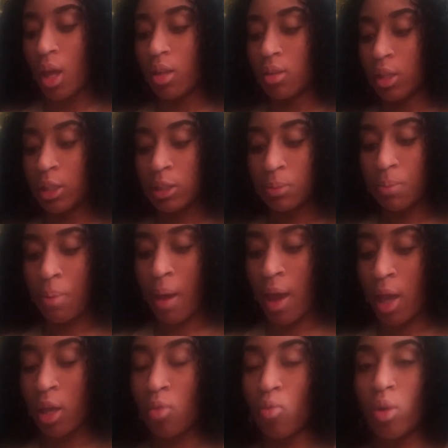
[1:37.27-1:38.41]
This
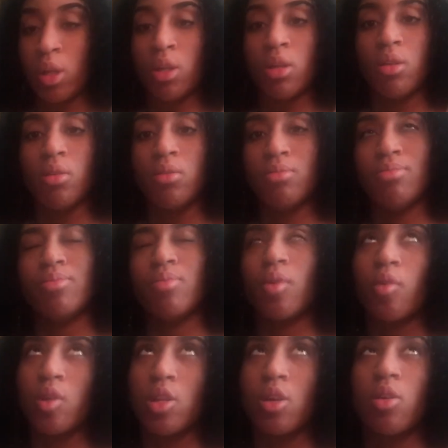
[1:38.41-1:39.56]
bag
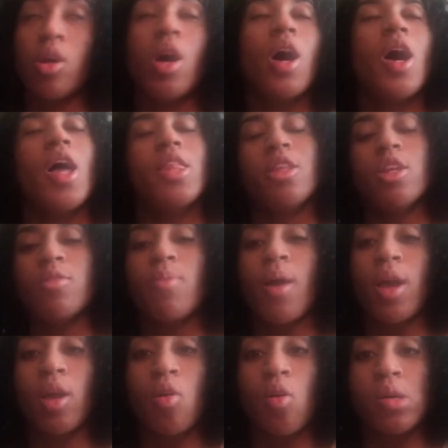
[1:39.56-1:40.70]
this
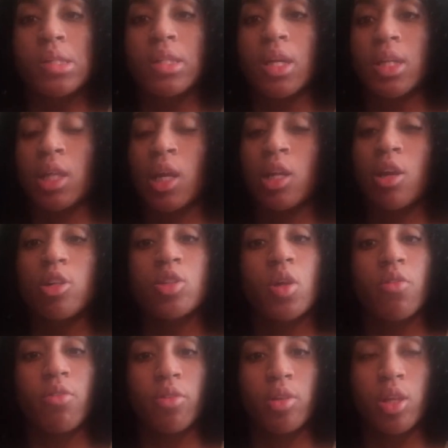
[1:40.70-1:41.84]
bag costs like
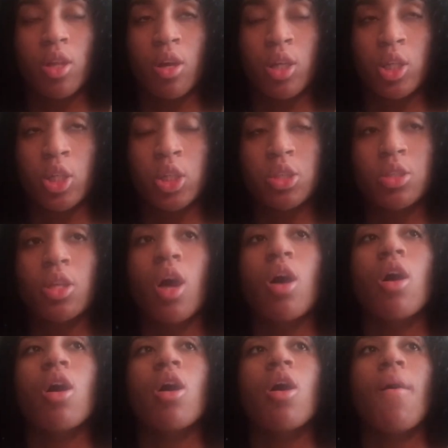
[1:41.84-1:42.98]
$950
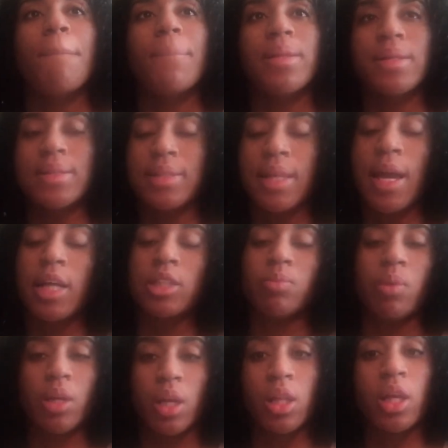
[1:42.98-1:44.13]
plus tax,
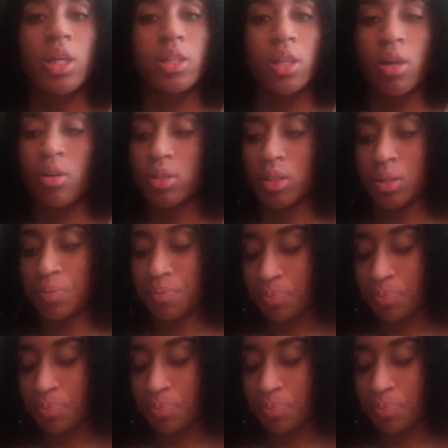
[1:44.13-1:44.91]
make it like $1,000.